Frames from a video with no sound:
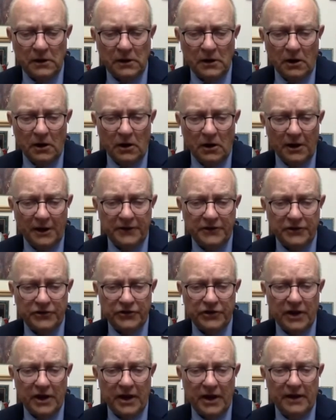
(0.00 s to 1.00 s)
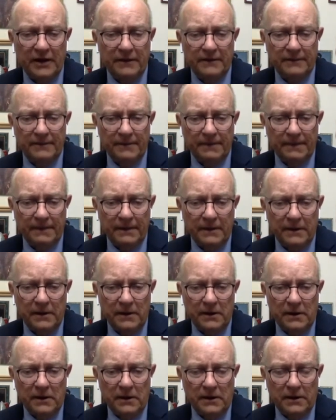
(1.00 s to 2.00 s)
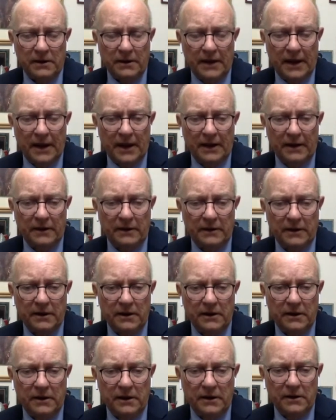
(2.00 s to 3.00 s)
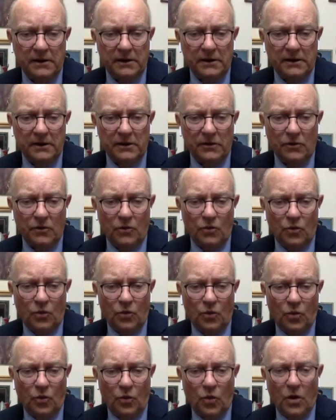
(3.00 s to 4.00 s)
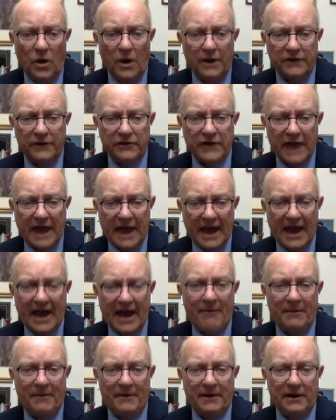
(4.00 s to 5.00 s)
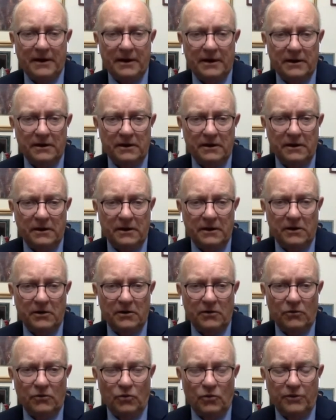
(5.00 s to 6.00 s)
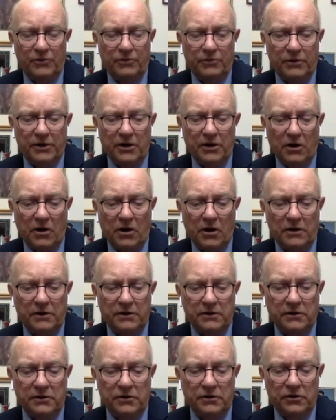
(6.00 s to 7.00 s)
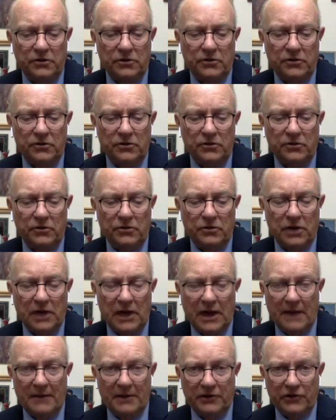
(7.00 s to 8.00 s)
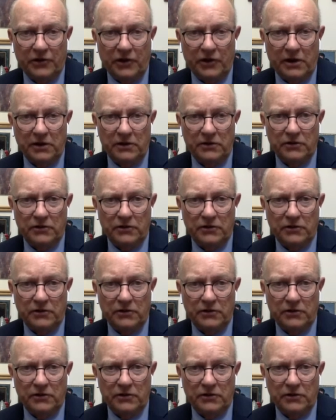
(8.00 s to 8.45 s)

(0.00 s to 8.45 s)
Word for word: All that to say that what's happening with regard to climate change